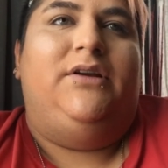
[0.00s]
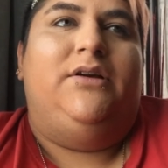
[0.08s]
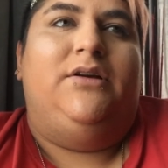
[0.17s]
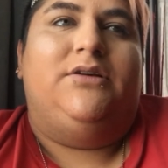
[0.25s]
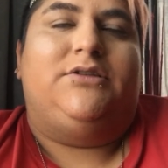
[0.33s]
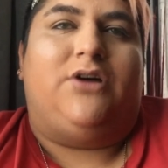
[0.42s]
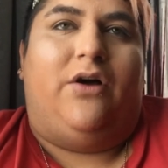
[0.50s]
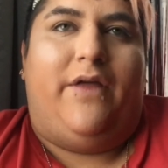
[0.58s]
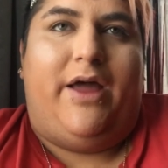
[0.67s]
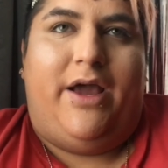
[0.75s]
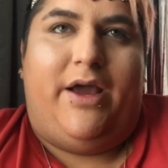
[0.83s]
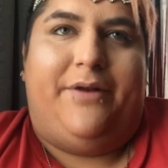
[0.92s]
So
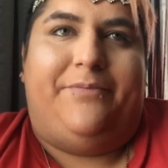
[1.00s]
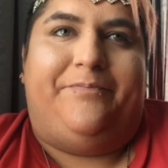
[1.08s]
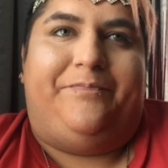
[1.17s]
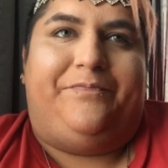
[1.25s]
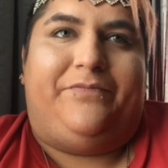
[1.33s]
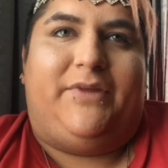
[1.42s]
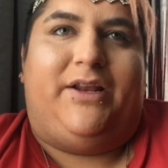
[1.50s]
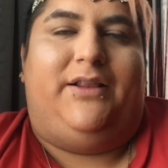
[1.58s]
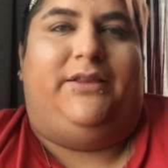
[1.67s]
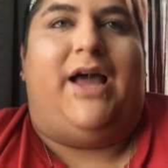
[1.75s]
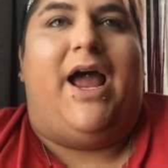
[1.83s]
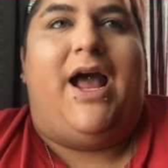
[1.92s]
then
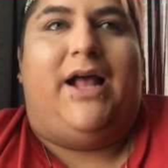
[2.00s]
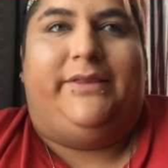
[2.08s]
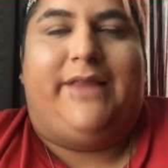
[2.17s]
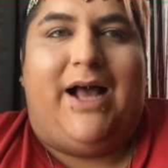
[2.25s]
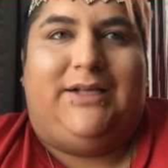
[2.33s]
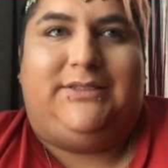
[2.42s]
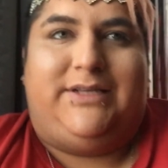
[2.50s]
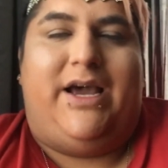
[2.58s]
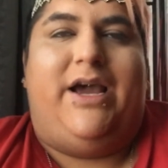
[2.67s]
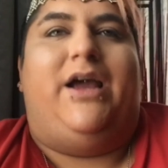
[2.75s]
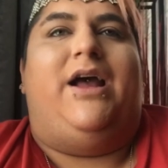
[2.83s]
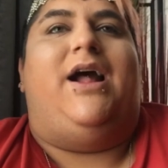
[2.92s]
I had that
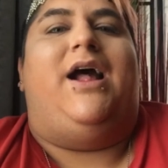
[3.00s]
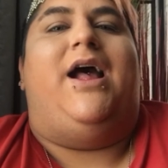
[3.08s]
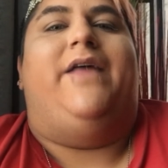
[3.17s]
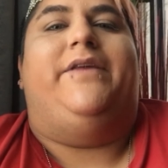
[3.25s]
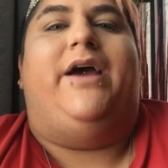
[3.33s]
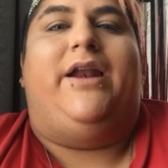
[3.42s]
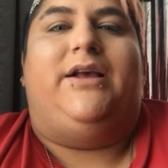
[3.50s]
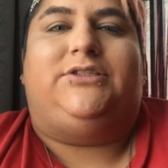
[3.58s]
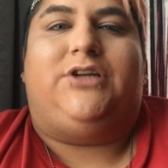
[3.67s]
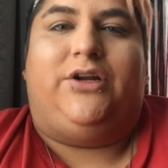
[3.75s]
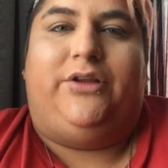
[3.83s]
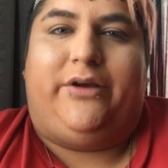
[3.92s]
set, and then I
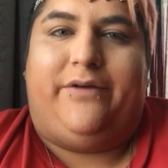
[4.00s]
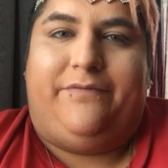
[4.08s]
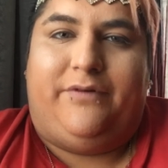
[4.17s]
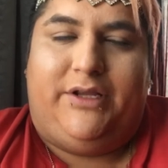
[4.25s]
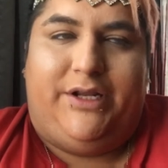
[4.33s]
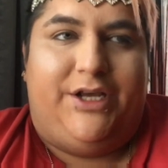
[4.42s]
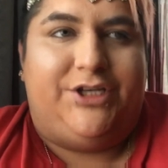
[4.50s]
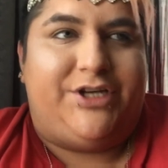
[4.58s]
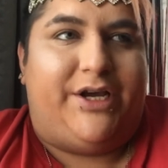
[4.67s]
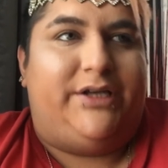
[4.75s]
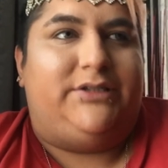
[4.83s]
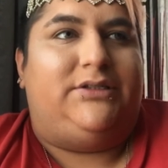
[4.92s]
started looking for the
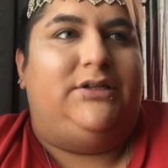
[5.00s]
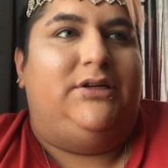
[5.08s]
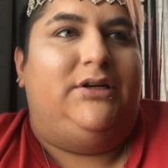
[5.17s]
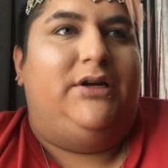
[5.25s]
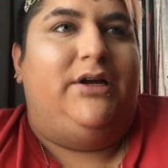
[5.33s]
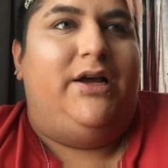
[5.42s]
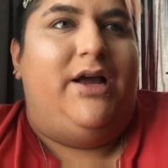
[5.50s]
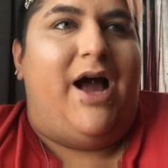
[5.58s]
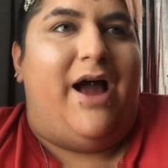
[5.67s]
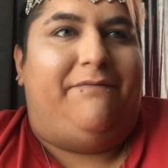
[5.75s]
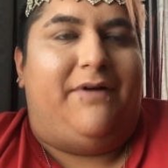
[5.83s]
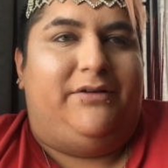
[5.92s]
DJs.
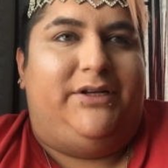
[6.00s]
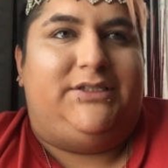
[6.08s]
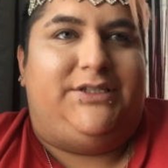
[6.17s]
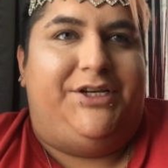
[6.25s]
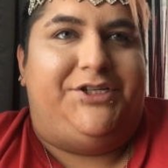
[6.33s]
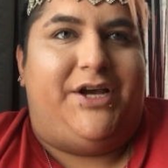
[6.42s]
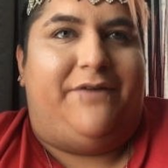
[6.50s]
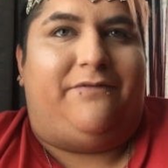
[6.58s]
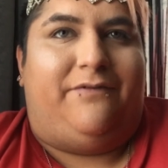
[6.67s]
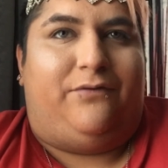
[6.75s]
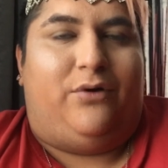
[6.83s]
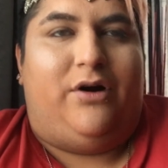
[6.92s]
I found this DJ for
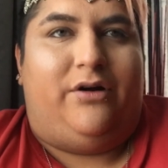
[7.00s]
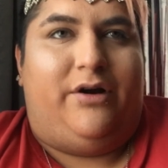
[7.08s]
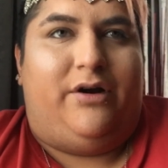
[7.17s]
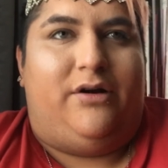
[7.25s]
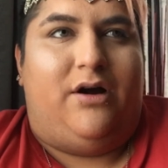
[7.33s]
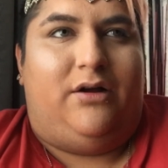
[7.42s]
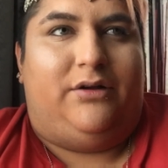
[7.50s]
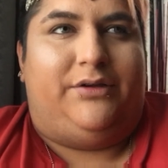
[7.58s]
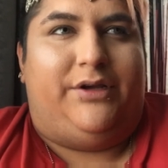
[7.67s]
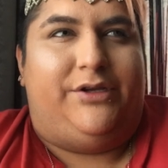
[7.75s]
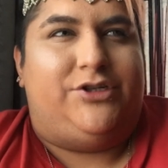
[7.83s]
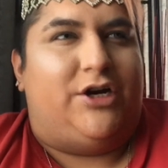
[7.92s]
$400.
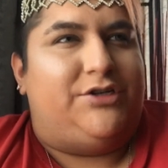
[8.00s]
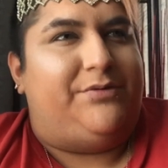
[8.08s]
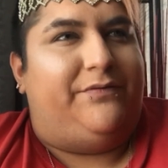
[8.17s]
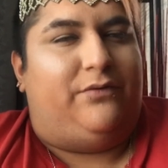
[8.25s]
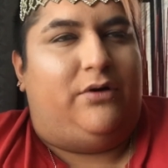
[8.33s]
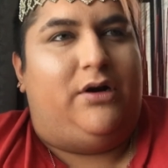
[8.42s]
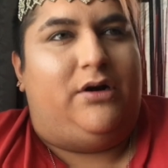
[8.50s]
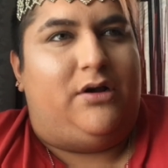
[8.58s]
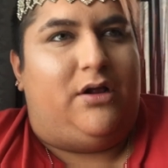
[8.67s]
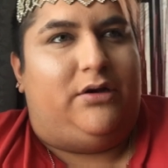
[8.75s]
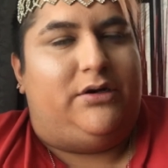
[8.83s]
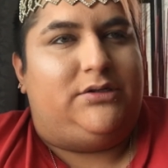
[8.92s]
He charged me
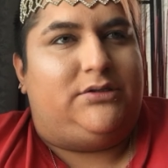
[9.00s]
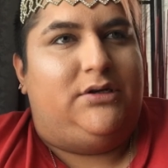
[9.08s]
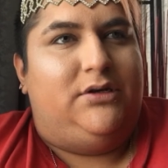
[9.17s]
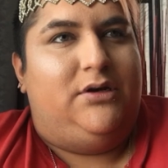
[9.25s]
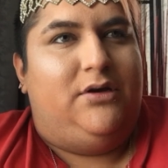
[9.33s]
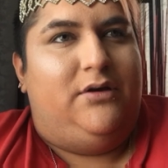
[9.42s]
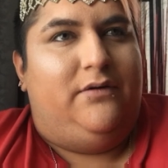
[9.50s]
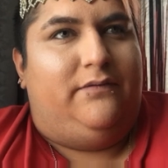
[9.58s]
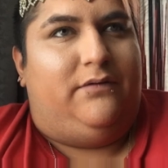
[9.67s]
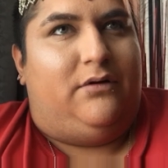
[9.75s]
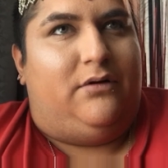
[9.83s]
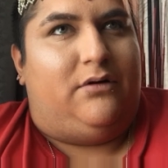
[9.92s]
$400
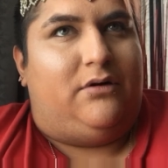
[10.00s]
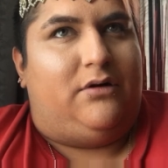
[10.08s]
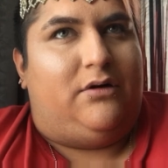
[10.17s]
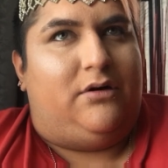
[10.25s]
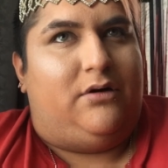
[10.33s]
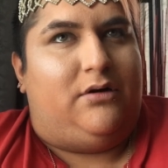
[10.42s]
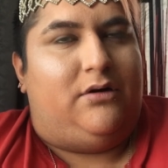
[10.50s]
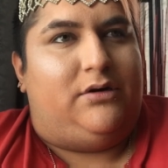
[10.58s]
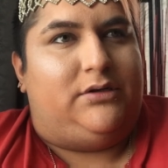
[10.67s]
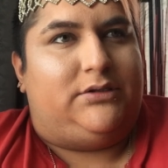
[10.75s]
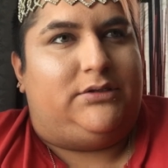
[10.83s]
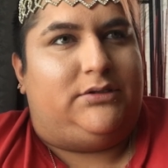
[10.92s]
for
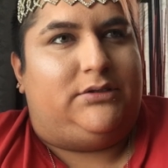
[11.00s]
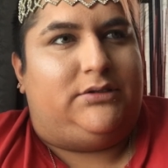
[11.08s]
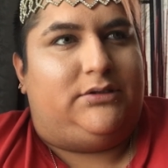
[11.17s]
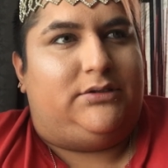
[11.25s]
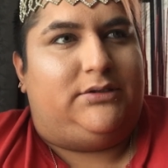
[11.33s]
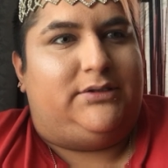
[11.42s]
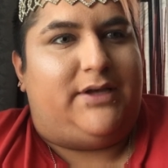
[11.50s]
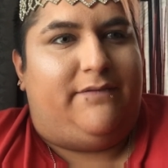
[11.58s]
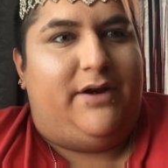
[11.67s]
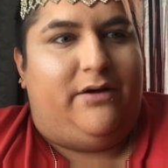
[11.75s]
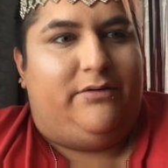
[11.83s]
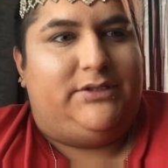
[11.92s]
7
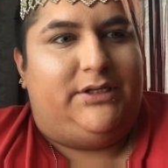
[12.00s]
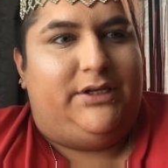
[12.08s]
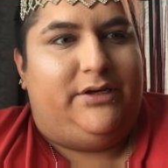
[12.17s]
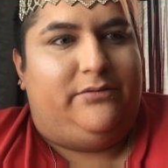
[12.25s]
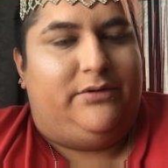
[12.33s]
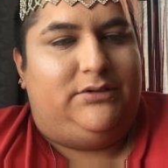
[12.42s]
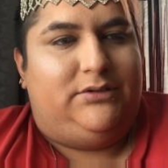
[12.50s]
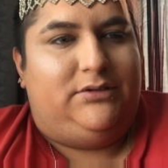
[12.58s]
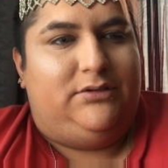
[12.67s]
hours, I think it was.